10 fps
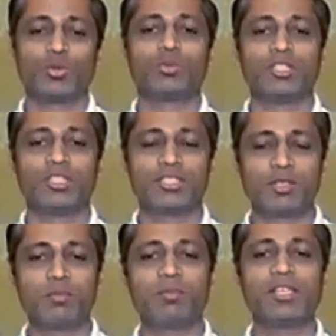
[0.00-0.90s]

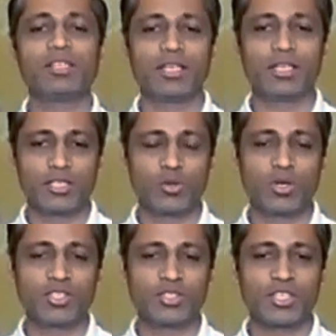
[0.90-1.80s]
So the simple
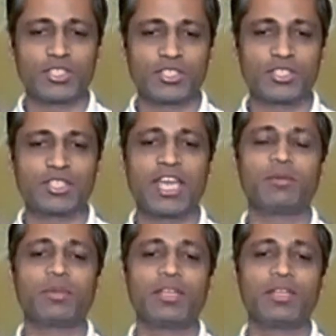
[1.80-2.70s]
yoga
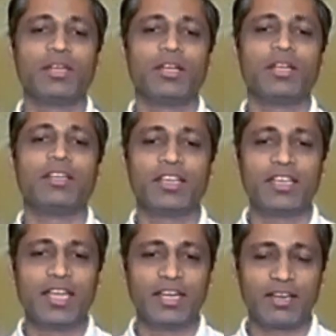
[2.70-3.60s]
stretches can be
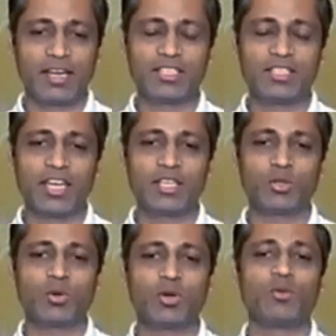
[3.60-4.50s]
done
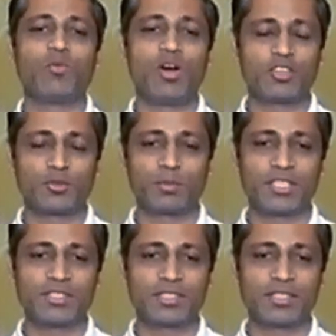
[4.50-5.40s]
right at your
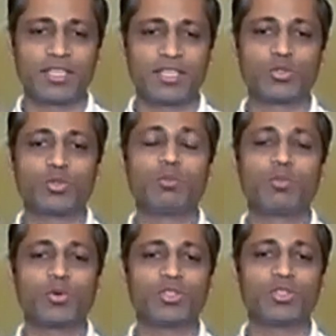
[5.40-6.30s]
workspace
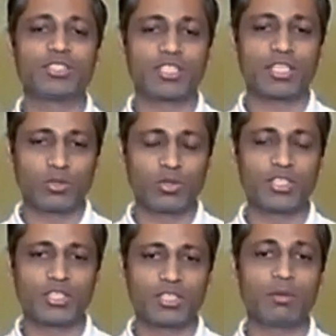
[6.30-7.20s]
to improve the
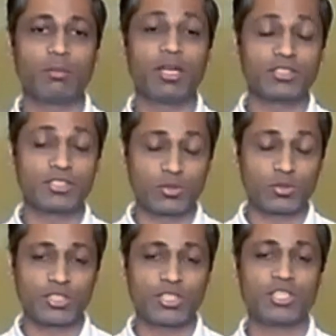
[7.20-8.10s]
circulation, the
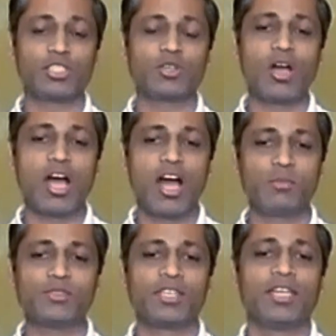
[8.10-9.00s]
blood circulation in
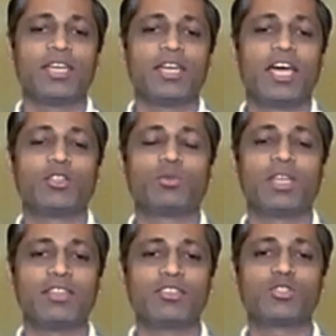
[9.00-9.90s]
your arms,
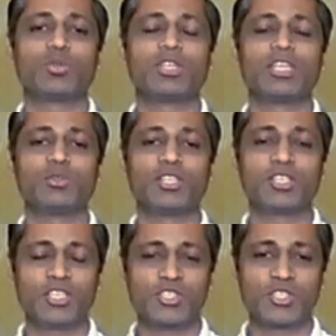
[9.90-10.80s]
as well as to
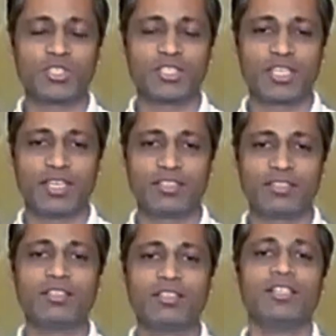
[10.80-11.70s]
relieve the
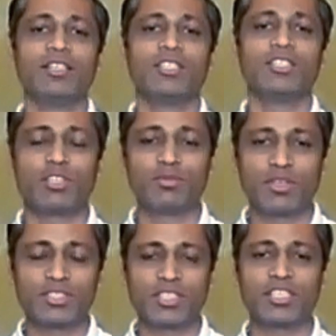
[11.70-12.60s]
tension and the
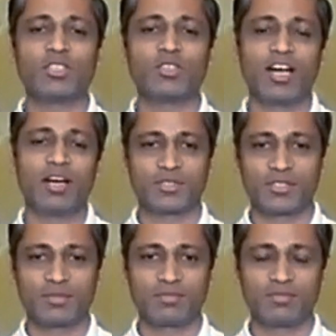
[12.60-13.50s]
stiffness in
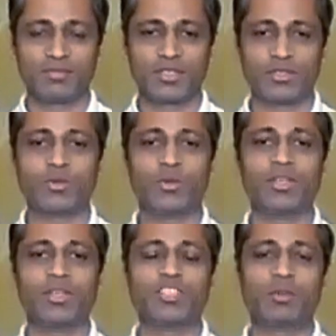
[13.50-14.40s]
your arms.
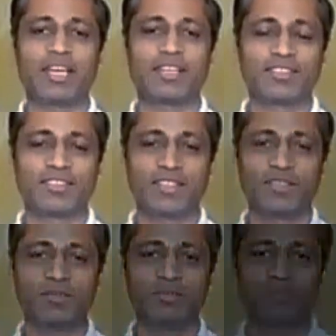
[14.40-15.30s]
So let's
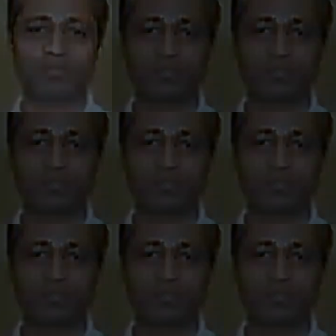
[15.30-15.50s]
practice now.